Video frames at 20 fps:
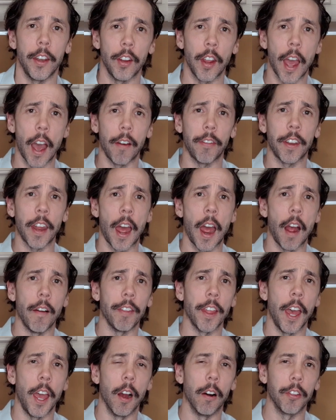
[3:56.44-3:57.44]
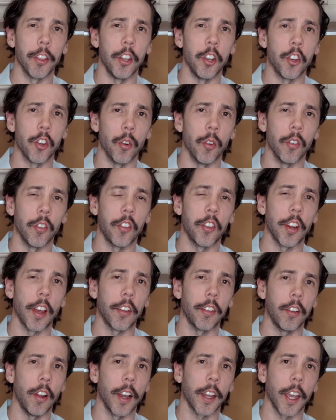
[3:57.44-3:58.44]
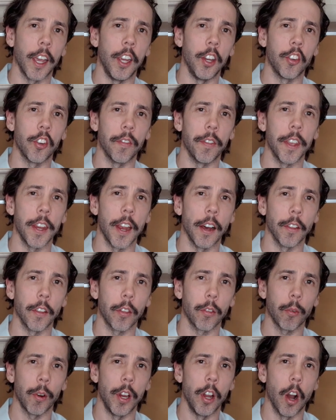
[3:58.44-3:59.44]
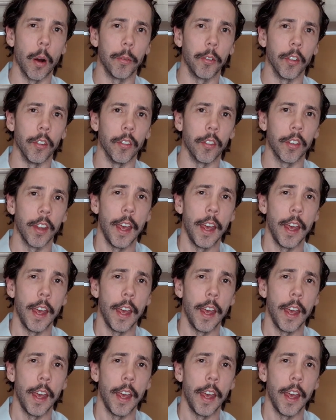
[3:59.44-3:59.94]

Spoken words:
you have to have the health insurance, just like each of the other 3 options.